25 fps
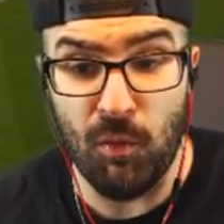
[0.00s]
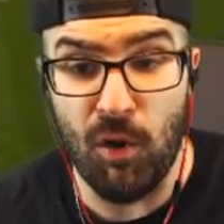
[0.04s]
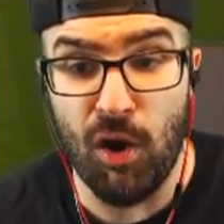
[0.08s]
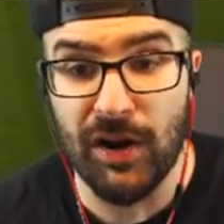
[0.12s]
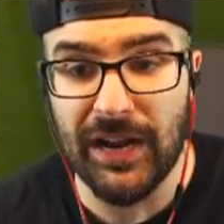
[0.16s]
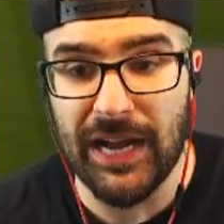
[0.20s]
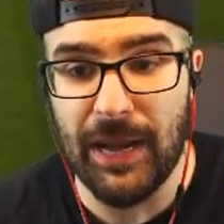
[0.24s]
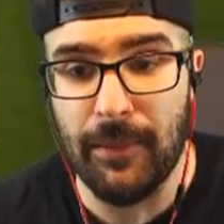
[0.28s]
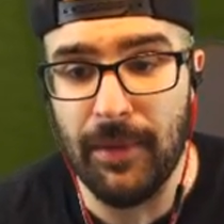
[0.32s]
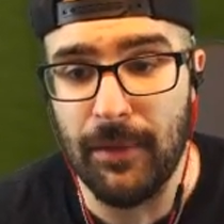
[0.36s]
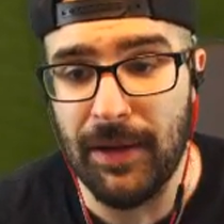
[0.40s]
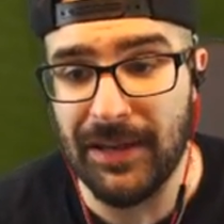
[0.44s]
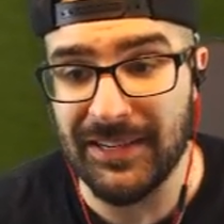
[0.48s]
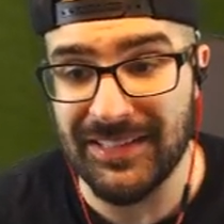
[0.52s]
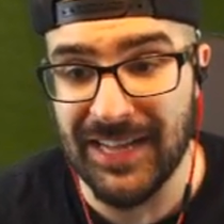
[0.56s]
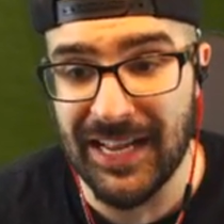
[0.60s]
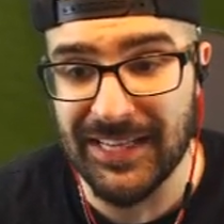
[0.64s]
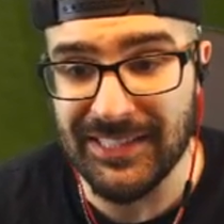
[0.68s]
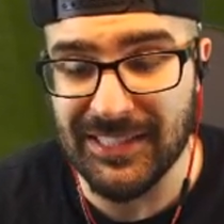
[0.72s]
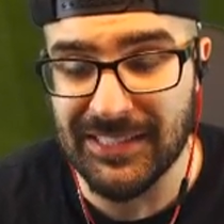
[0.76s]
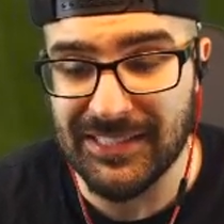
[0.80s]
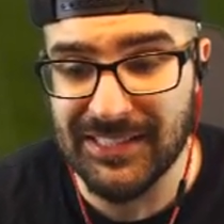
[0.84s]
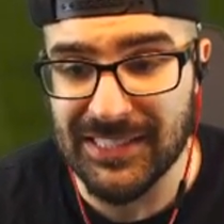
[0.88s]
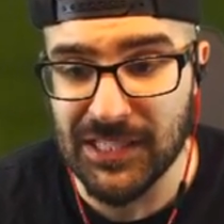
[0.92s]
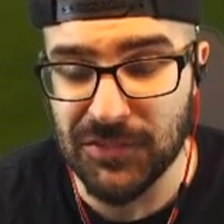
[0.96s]
Walcott. A
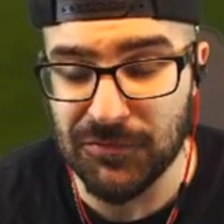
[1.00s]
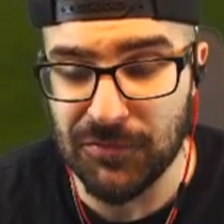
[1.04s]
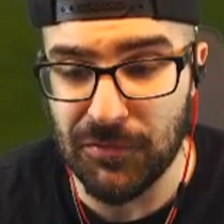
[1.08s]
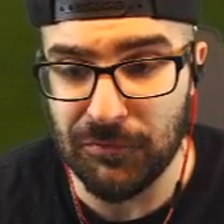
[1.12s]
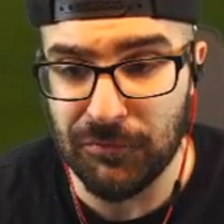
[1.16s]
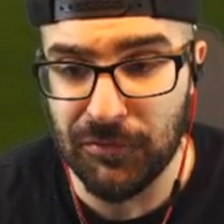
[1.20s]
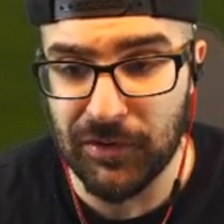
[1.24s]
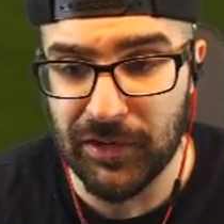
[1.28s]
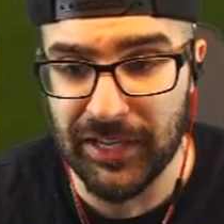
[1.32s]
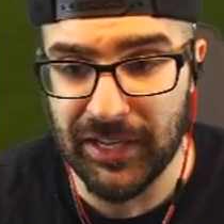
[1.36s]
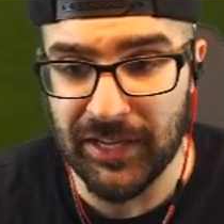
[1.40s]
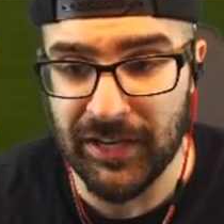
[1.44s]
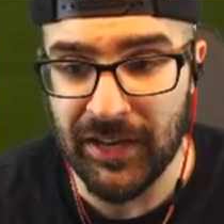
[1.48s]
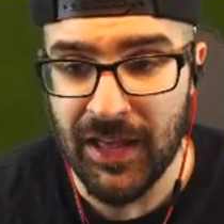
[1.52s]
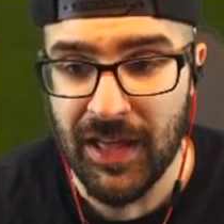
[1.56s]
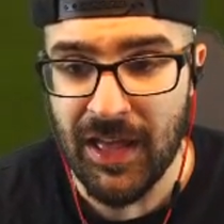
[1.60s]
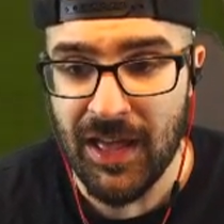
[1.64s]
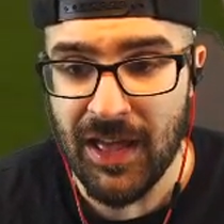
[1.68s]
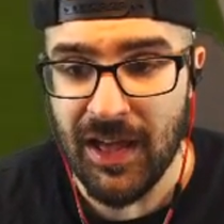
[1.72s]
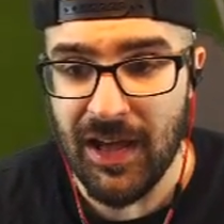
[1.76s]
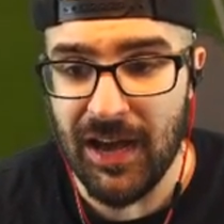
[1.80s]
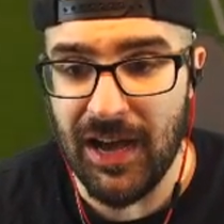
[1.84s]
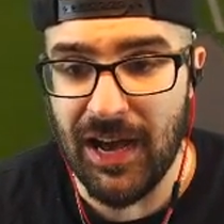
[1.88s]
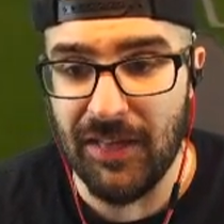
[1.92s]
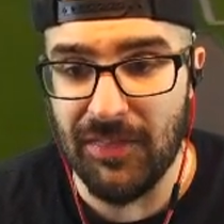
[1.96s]
nice assist for freaking
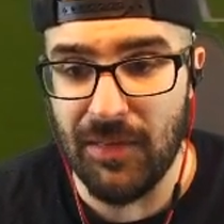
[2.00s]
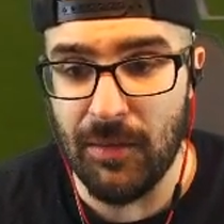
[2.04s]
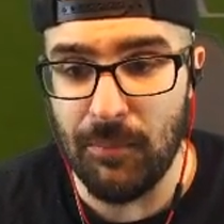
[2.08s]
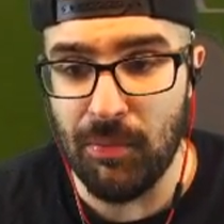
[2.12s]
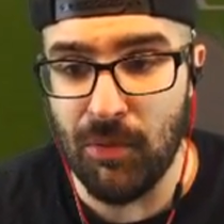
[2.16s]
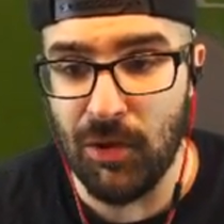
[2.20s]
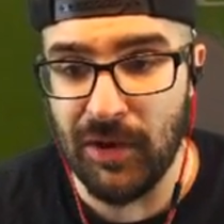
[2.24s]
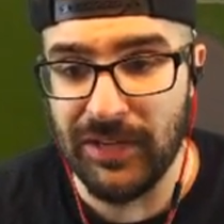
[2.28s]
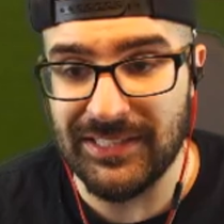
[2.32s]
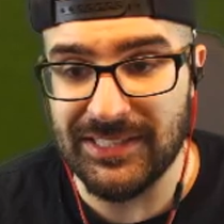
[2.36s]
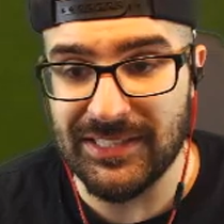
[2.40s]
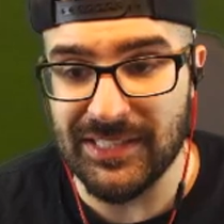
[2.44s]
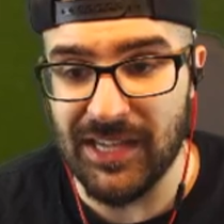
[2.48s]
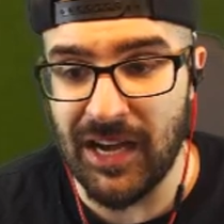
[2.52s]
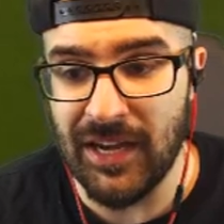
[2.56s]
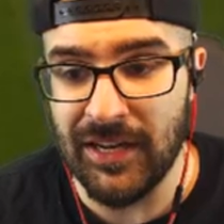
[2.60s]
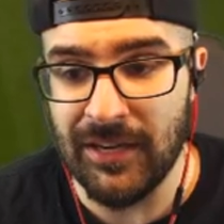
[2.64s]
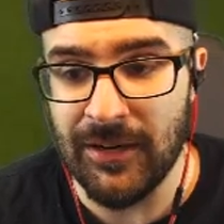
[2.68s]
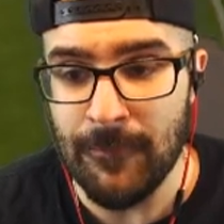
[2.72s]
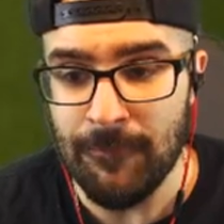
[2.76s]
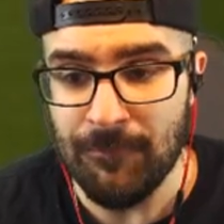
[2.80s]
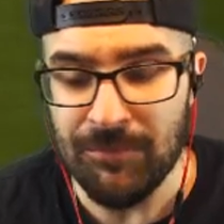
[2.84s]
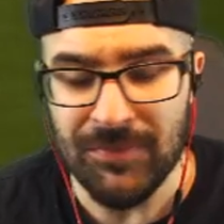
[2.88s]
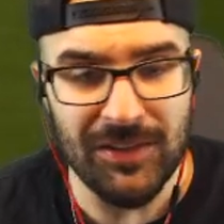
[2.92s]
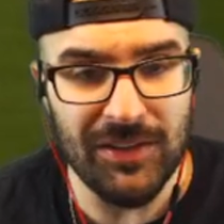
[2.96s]
uh, the boy
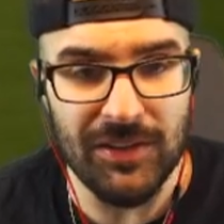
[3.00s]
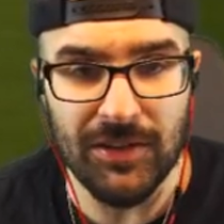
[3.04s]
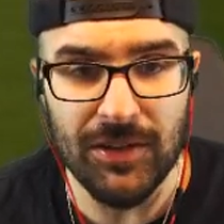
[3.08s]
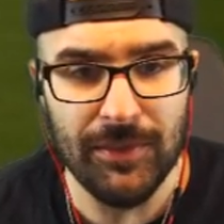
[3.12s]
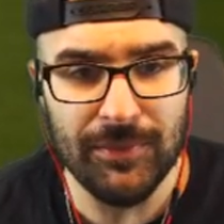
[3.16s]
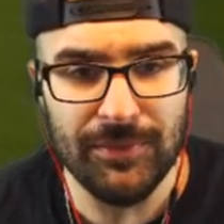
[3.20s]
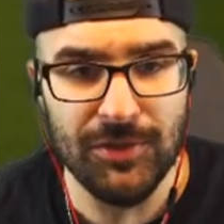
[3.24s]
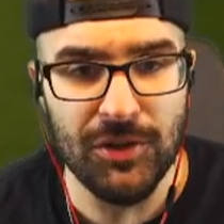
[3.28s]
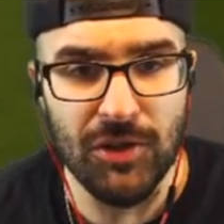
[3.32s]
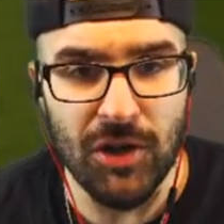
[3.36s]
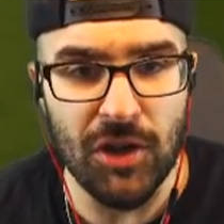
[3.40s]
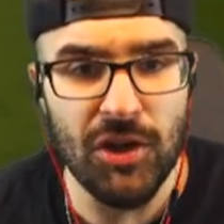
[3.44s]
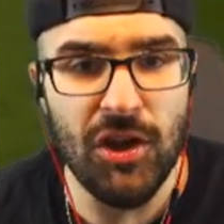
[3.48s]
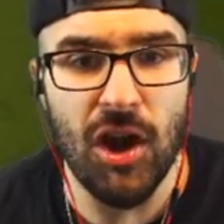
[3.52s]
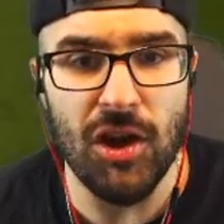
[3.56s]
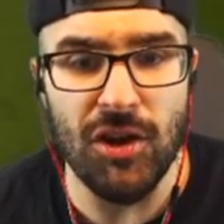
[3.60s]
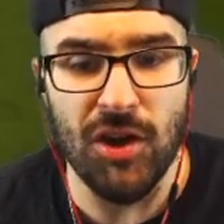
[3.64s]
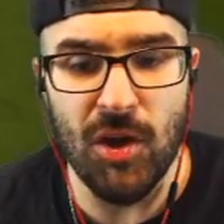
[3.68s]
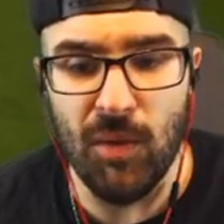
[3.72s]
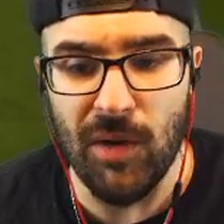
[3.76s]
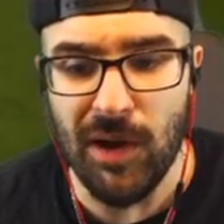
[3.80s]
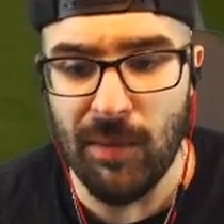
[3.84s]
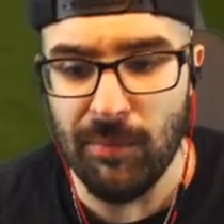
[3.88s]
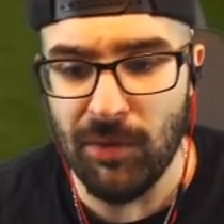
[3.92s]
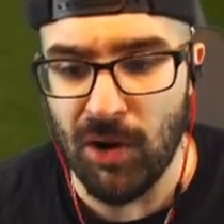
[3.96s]
Son. Y'all you, you,
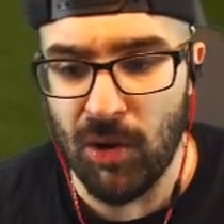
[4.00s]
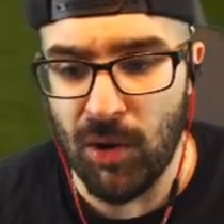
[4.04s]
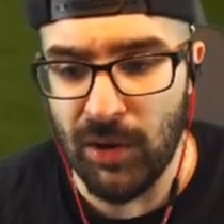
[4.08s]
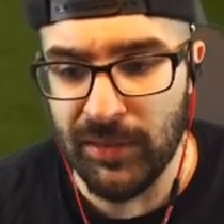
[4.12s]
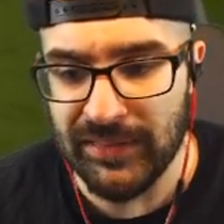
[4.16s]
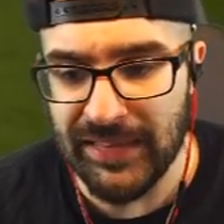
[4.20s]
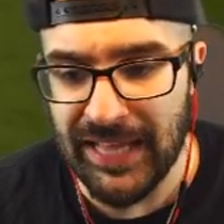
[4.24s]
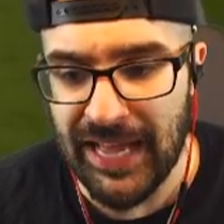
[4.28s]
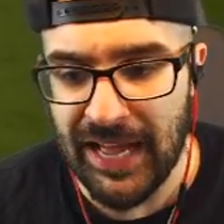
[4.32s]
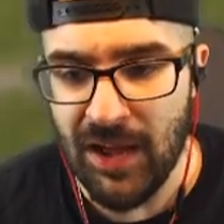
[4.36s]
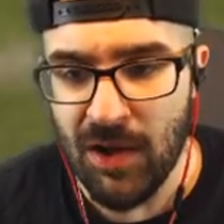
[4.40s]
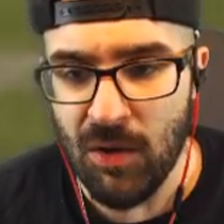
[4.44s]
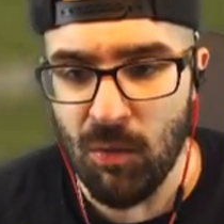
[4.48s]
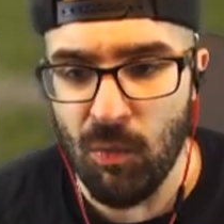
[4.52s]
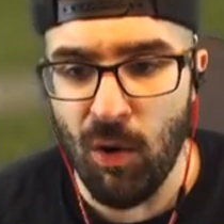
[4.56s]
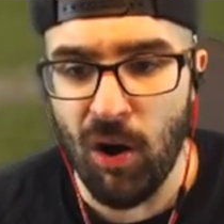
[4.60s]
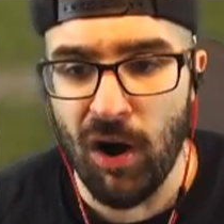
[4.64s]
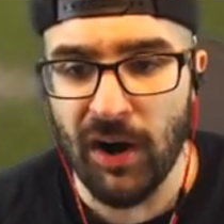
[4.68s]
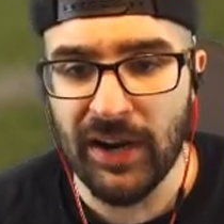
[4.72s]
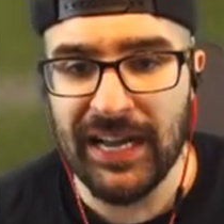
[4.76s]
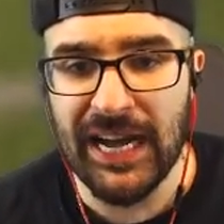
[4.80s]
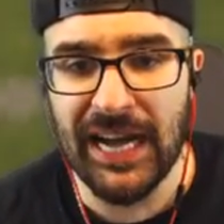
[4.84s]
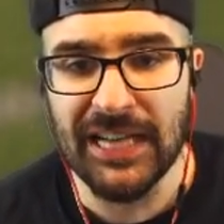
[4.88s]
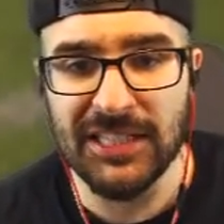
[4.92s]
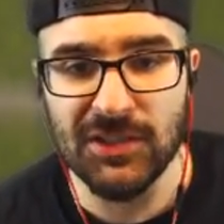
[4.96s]
know where I'm going with that.
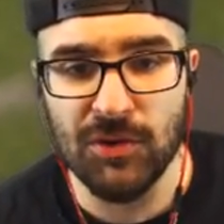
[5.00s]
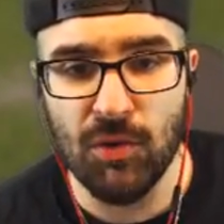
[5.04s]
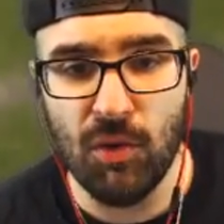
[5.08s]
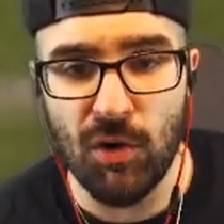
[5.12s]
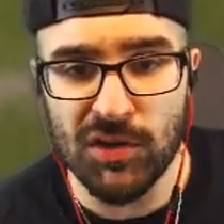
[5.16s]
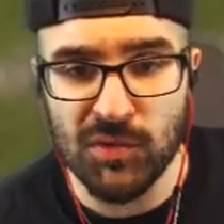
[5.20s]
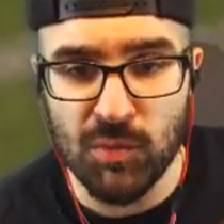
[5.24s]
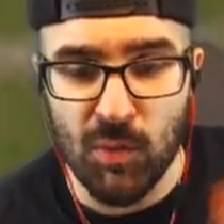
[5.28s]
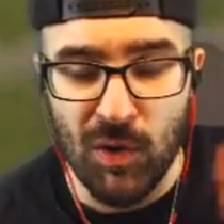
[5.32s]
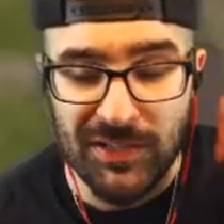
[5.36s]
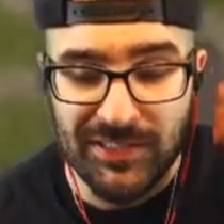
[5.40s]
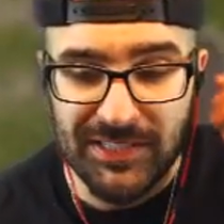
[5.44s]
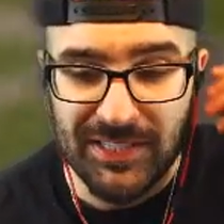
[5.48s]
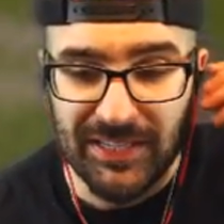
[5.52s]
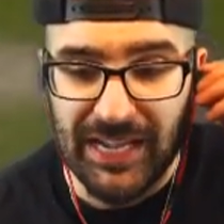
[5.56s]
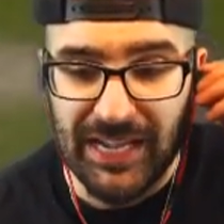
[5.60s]
Walcott scores once